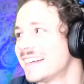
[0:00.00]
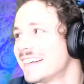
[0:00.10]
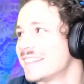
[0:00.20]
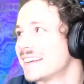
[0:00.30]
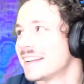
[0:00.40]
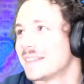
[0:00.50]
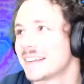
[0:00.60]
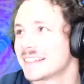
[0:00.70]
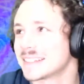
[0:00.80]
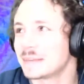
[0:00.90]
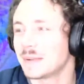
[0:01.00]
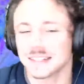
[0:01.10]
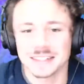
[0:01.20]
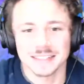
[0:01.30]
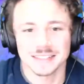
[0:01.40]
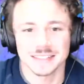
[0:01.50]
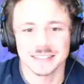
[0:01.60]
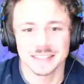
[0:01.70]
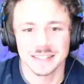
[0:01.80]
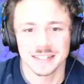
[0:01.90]
But anyway, let's get back to testing this
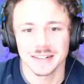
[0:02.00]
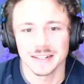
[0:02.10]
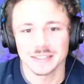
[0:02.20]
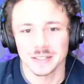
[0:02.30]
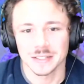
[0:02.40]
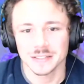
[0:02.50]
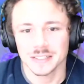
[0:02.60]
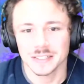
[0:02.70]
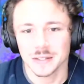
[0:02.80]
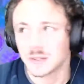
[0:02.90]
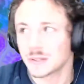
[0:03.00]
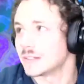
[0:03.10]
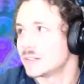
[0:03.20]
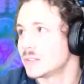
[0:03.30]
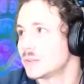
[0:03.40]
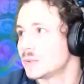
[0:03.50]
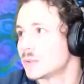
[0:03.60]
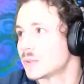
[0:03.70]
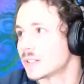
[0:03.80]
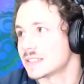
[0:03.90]
thing out. So I just downloaded the new,
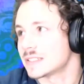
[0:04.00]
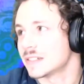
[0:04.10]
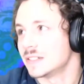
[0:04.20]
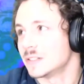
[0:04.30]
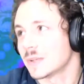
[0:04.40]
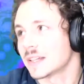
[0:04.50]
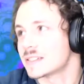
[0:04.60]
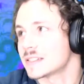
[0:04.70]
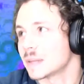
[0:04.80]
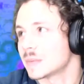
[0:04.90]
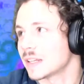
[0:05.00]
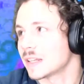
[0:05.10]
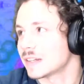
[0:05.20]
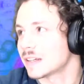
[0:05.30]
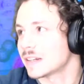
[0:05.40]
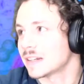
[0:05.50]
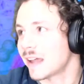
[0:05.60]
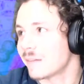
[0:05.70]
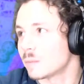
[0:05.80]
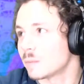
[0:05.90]
or it's not new, well I guess it's updated. I didn't
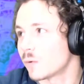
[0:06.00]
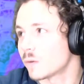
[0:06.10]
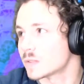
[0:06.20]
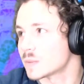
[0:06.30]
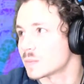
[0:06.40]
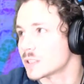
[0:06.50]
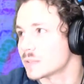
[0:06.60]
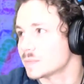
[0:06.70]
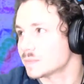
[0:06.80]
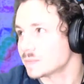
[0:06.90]
have it before for some reason.